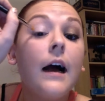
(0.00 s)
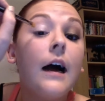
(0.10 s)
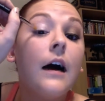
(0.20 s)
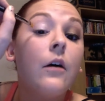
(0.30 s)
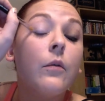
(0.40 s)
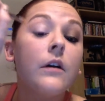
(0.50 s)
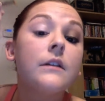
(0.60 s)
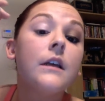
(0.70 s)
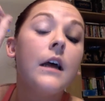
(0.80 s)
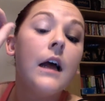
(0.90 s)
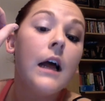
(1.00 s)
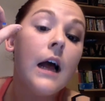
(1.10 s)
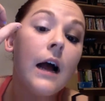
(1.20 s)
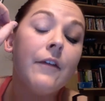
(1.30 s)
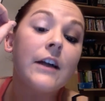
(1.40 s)
outwards.
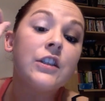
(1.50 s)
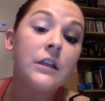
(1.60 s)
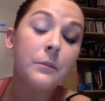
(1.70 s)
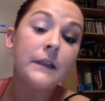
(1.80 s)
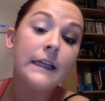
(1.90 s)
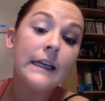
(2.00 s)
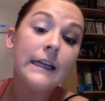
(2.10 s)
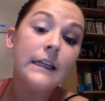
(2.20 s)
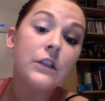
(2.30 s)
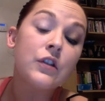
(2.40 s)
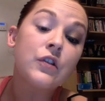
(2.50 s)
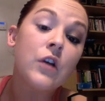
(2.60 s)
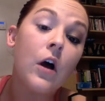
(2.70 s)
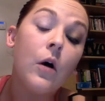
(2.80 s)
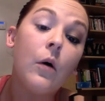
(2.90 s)
I've actually completed it,
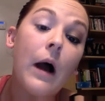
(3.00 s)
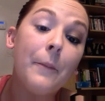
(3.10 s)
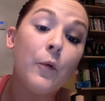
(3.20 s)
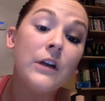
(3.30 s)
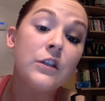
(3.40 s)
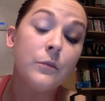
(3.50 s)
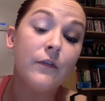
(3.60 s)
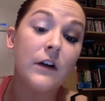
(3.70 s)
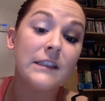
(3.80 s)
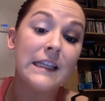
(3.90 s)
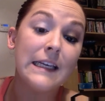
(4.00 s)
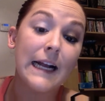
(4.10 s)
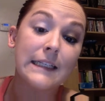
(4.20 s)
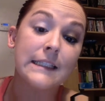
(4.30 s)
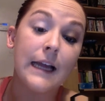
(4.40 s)
so I'm going to move on to the
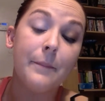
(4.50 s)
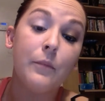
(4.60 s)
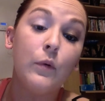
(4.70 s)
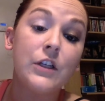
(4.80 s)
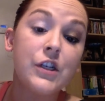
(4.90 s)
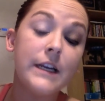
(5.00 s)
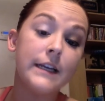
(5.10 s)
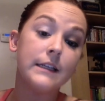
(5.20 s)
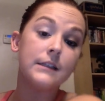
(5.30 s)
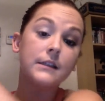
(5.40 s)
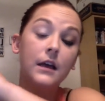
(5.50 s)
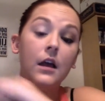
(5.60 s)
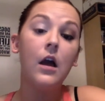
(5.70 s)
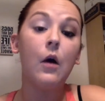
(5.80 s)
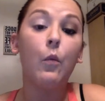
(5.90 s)
next step, which is,
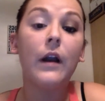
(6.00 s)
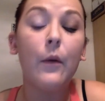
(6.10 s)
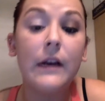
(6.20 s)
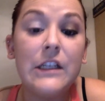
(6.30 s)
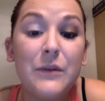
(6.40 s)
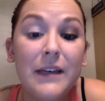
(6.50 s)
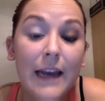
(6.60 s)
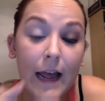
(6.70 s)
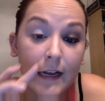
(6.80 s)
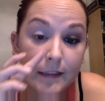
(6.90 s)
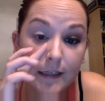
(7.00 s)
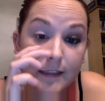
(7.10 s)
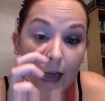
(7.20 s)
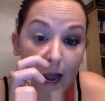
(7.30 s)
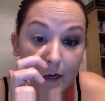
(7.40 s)
what I want to do next is
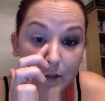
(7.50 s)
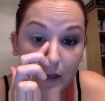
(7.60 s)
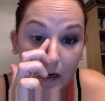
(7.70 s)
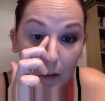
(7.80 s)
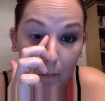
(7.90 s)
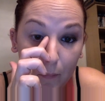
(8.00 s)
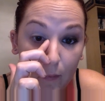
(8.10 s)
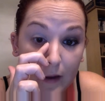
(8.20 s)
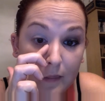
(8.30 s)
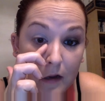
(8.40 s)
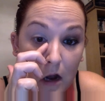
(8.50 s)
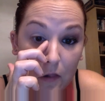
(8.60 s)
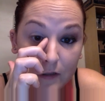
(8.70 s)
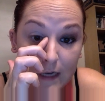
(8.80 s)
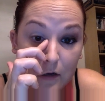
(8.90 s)
actually bring the
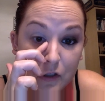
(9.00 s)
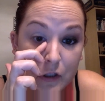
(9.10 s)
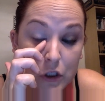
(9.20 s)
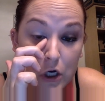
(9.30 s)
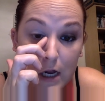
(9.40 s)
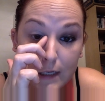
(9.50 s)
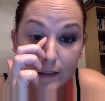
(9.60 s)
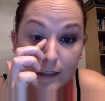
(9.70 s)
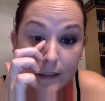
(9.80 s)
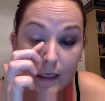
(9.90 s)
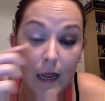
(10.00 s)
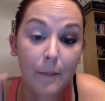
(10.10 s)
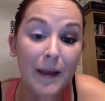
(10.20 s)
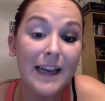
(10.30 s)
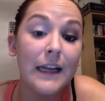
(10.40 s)
color down just a slight
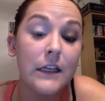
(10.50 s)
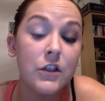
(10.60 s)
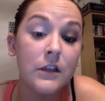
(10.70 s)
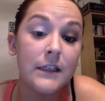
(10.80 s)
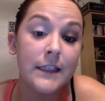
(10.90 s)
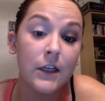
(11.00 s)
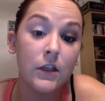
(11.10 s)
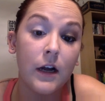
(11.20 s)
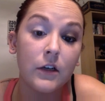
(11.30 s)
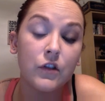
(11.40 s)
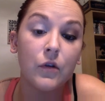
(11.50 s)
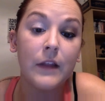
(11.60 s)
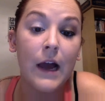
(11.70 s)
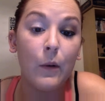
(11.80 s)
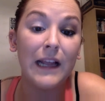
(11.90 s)
bit into the tear duct so
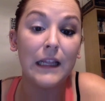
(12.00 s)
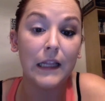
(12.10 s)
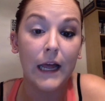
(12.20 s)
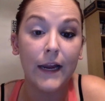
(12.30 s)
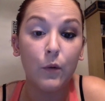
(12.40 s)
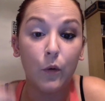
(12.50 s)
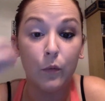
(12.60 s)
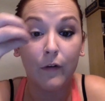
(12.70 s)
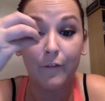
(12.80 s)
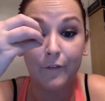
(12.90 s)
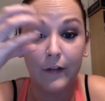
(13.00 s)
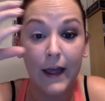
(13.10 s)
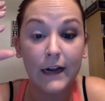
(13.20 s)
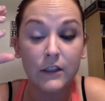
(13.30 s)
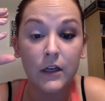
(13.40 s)
that way light will
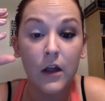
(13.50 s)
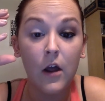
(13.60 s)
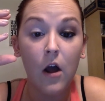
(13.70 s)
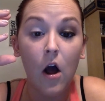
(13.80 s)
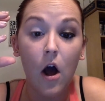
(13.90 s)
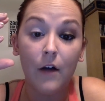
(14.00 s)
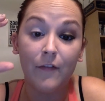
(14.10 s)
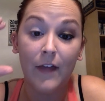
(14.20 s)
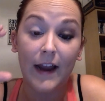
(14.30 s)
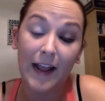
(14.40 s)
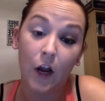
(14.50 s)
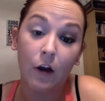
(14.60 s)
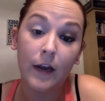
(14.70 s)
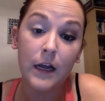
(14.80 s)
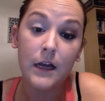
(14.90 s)
reflect off of that area